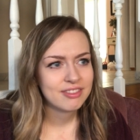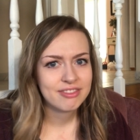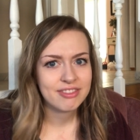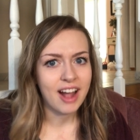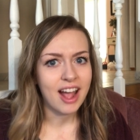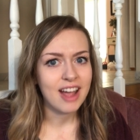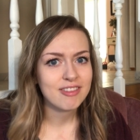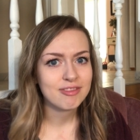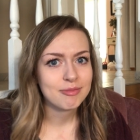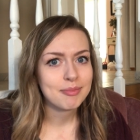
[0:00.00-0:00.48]

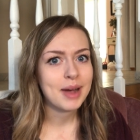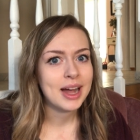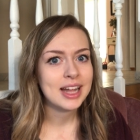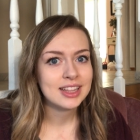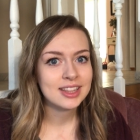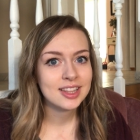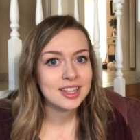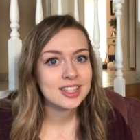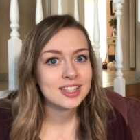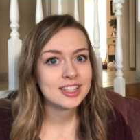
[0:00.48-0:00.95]
five
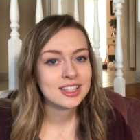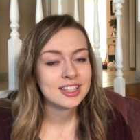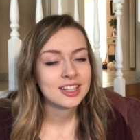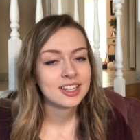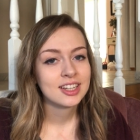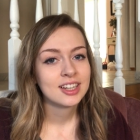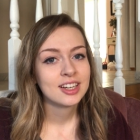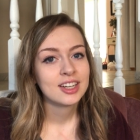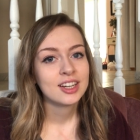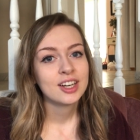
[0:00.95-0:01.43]
months.
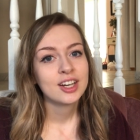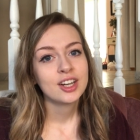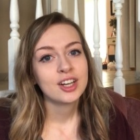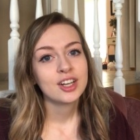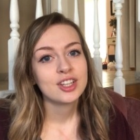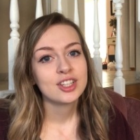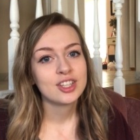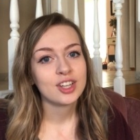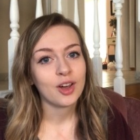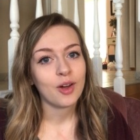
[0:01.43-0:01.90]

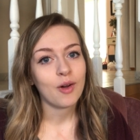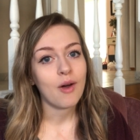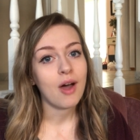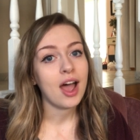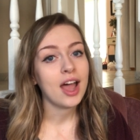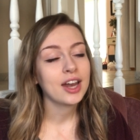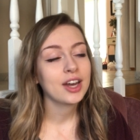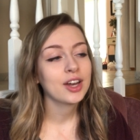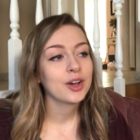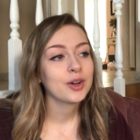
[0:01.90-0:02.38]
So
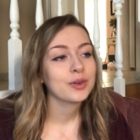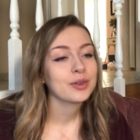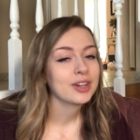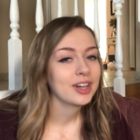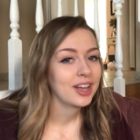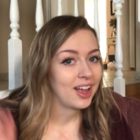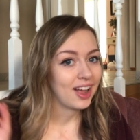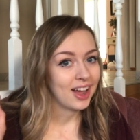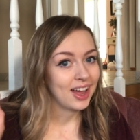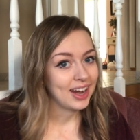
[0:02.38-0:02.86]
I
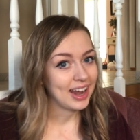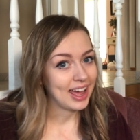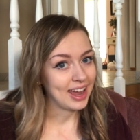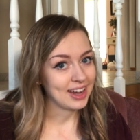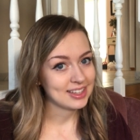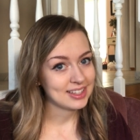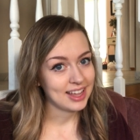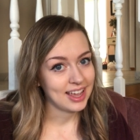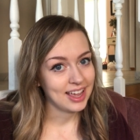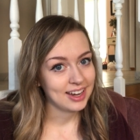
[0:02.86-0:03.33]
know God
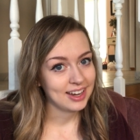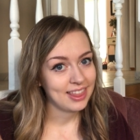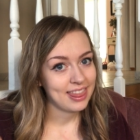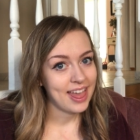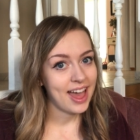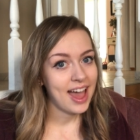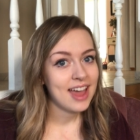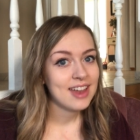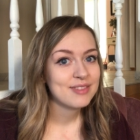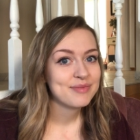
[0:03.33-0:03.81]
had his hand in
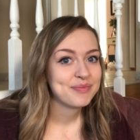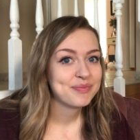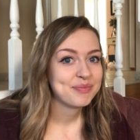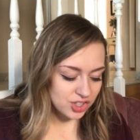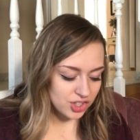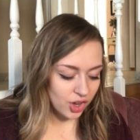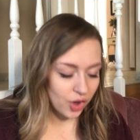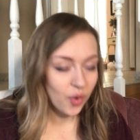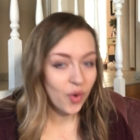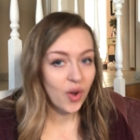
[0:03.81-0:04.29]
that.
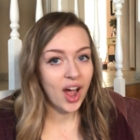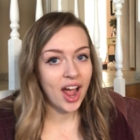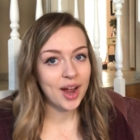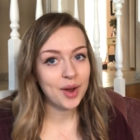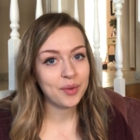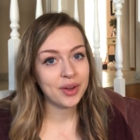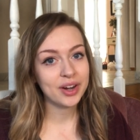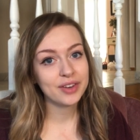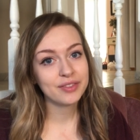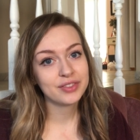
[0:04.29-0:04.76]
So
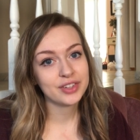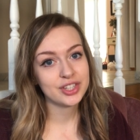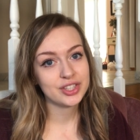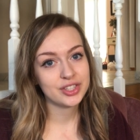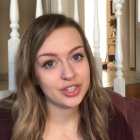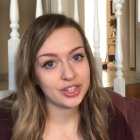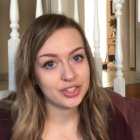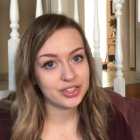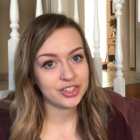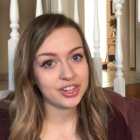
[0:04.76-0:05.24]
I went in for
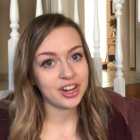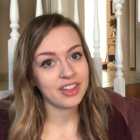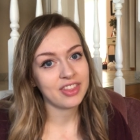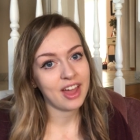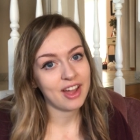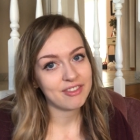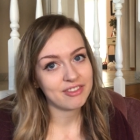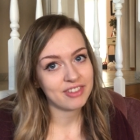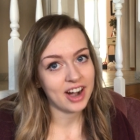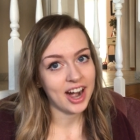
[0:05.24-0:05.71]
surgery on
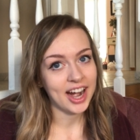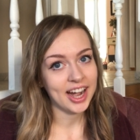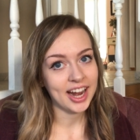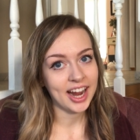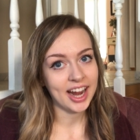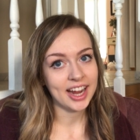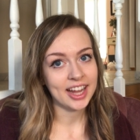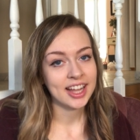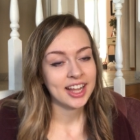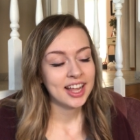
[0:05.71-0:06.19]
that
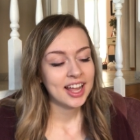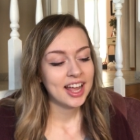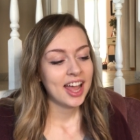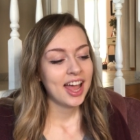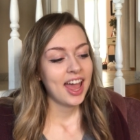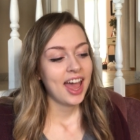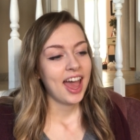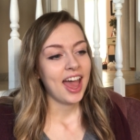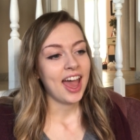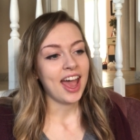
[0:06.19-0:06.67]
Friday
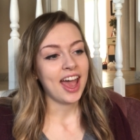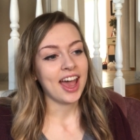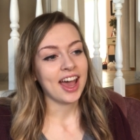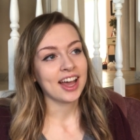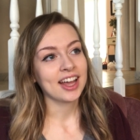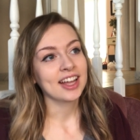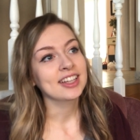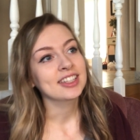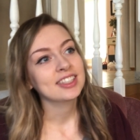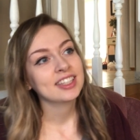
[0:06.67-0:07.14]

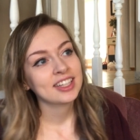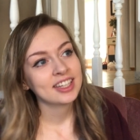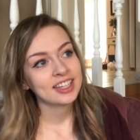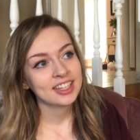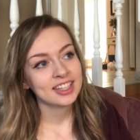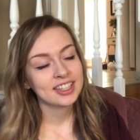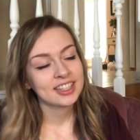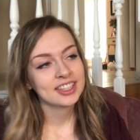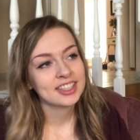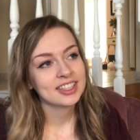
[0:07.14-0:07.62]
and
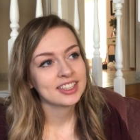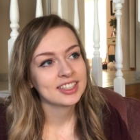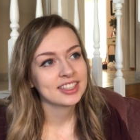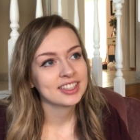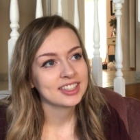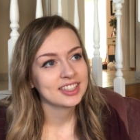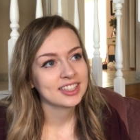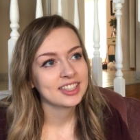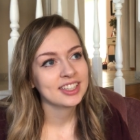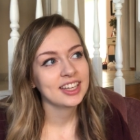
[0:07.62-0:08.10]

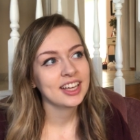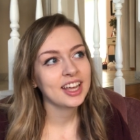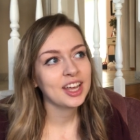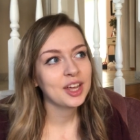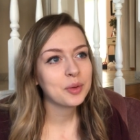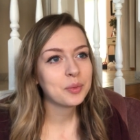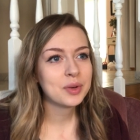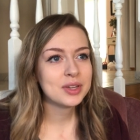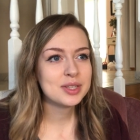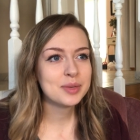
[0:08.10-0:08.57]

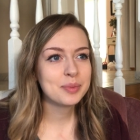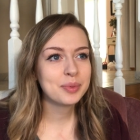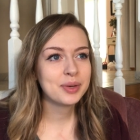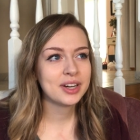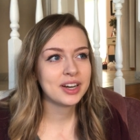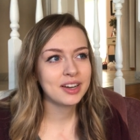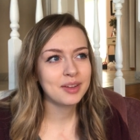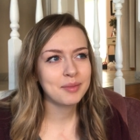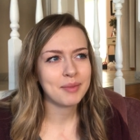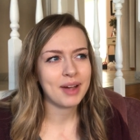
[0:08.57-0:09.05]
it was a
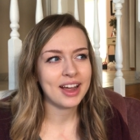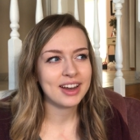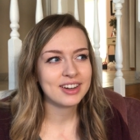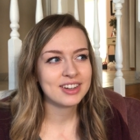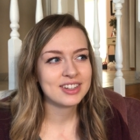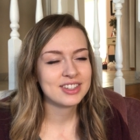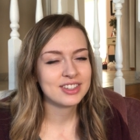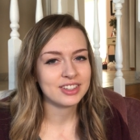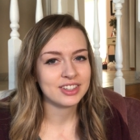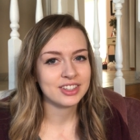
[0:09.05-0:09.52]
pretty
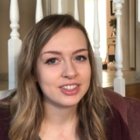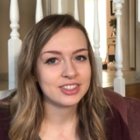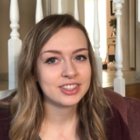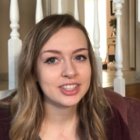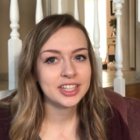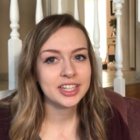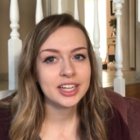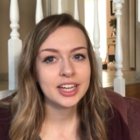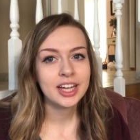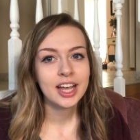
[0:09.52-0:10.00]
minor
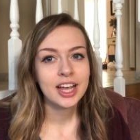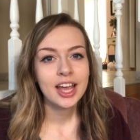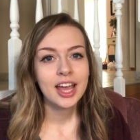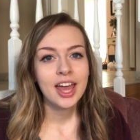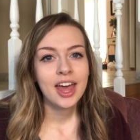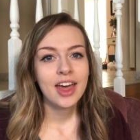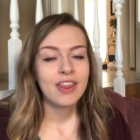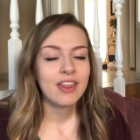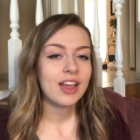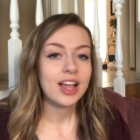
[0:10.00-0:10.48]
surgery.
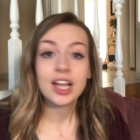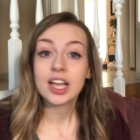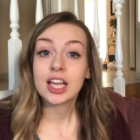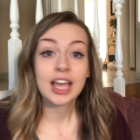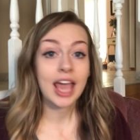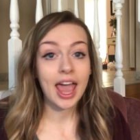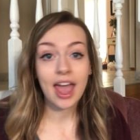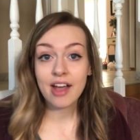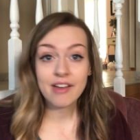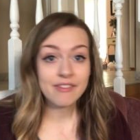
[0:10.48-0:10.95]
They
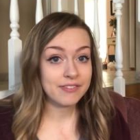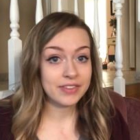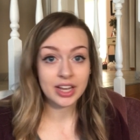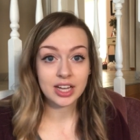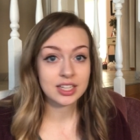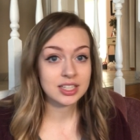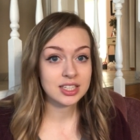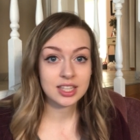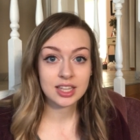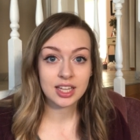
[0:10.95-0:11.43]
can't
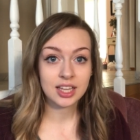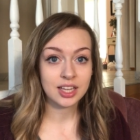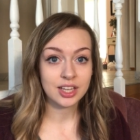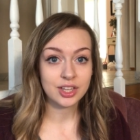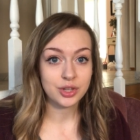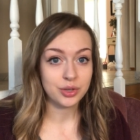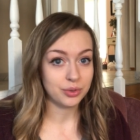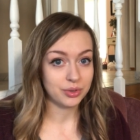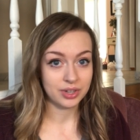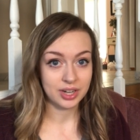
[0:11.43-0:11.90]
fix the
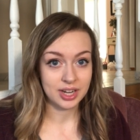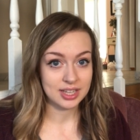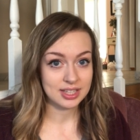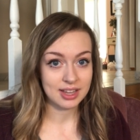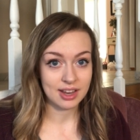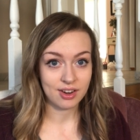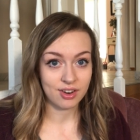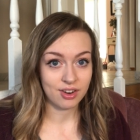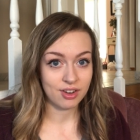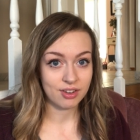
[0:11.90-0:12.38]

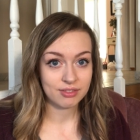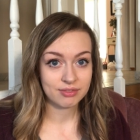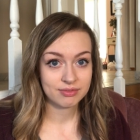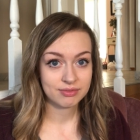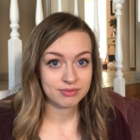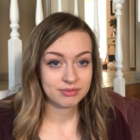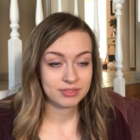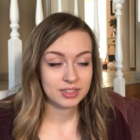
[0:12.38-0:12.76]
uterus at all.